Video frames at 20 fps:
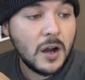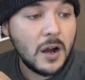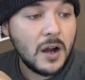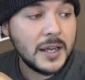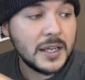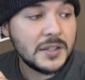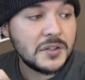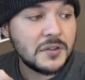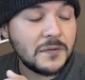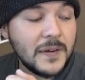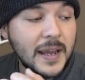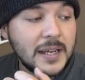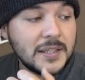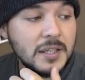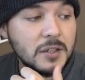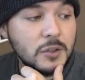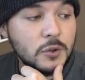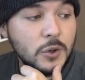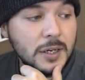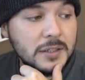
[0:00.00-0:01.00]
Hogg is
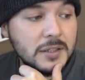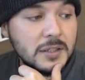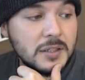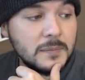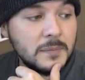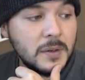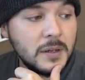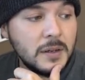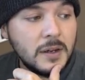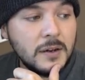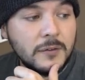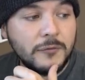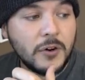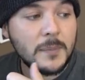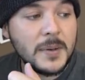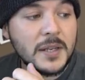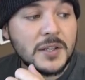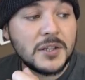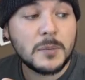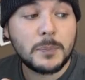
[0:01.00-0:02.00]
facing criticism
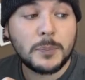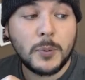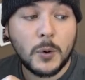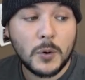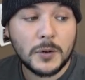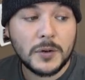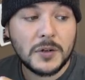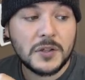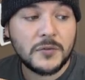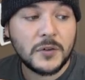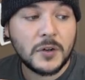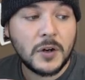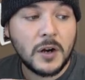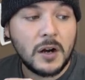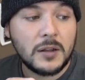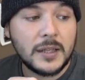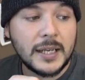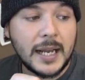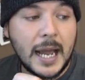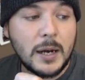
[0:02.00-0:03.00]
from his supporters for
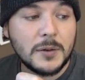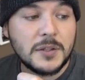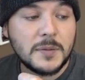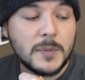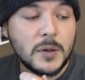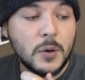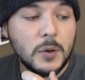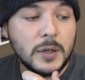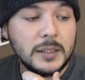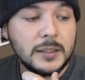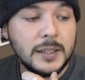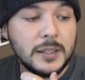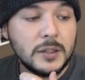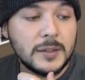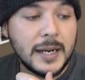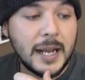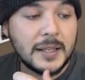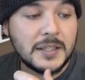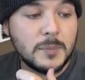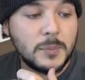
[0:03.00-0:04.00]
calling House Minority
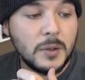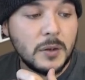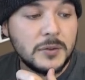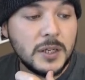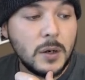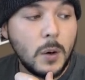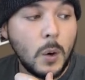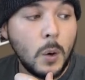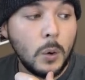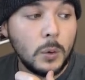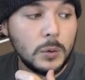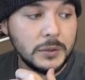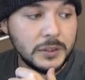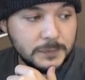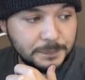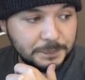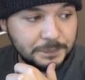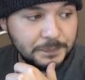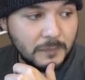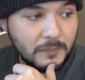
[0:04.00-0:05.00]
Leader Nancy Pelosi
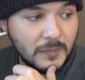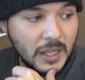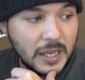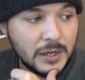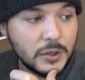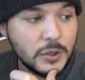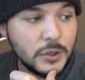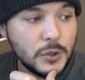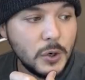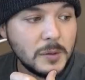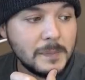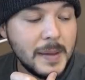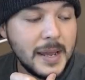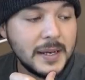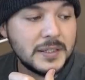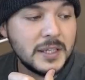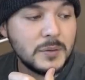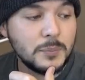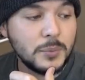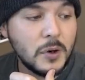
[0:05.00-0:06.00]
old in a New York
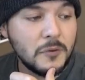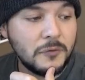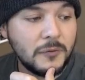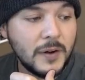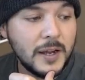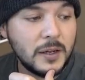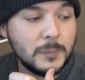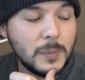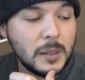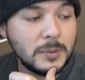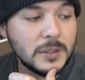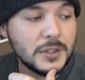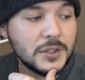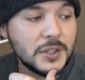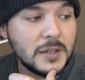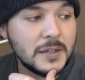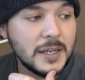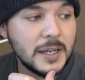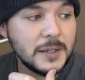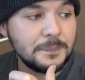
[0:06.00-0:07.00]
Magazine profile published
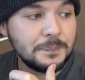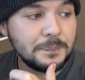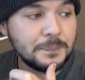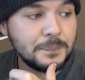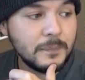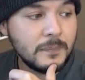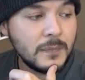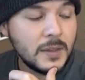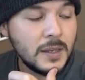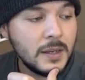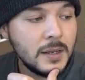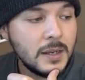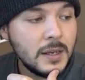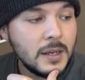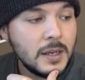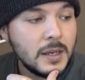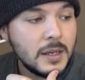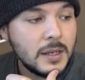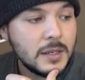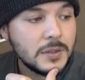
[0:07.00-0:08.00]
Sunday.
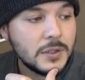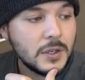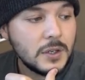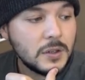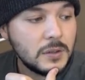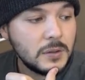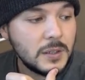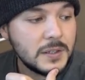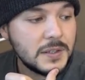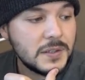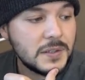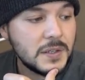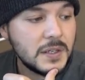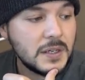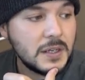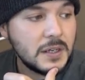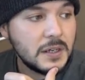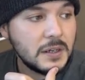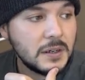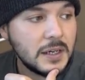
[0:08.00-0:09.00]
So let's
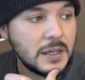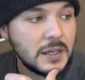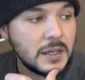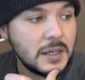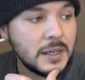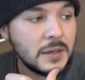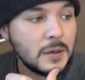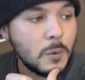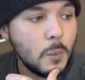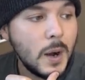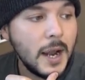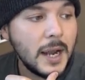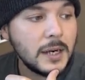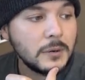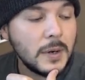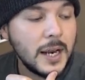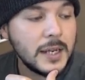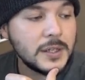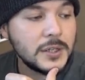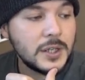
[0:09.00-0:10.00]
see here. In a
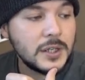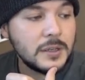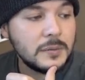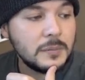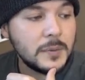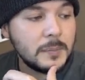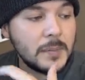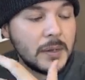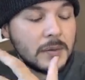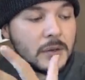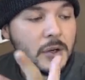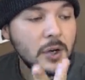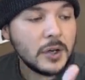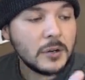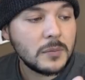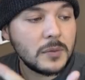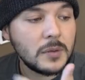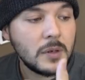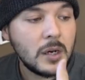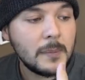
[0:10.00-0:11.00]
wide-ranging New
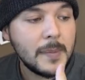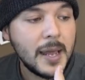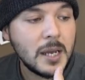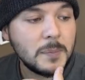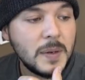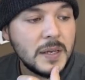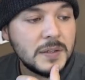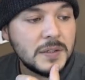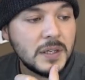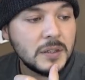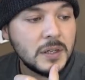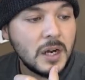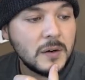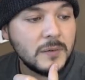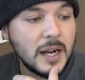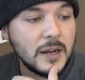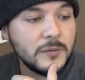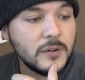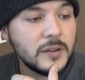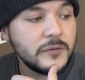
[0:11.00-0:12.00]
York mag piece, it
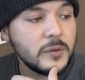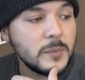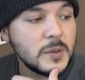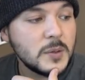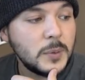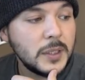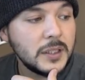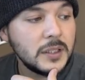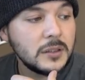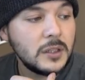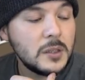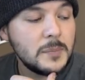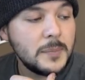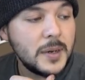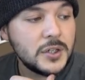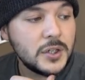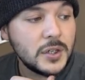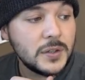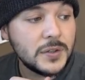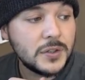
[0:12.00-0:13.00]
covered everything from his political
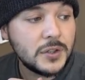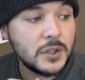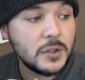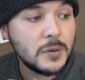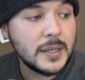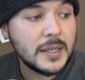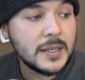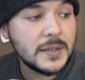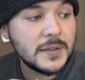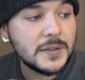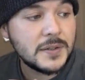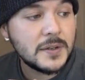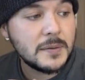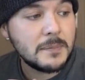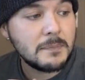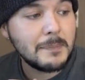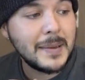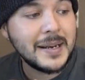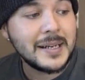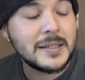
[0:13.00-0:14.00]
ambitions to his
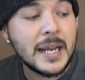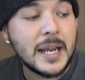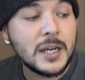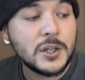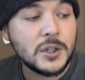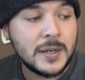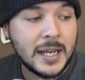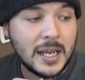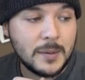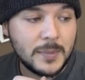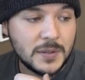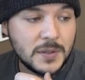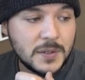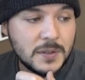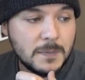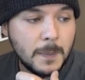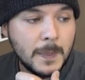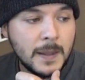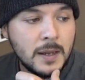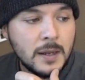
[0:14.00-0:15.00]
meditation
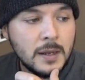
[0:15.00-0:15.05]
habits.